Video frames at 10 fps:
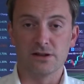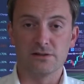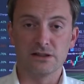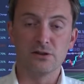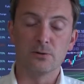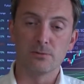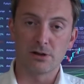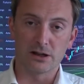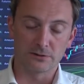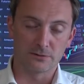They've seen no
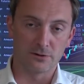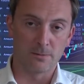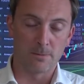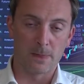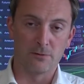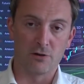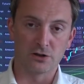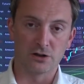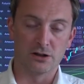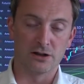impact from Russia.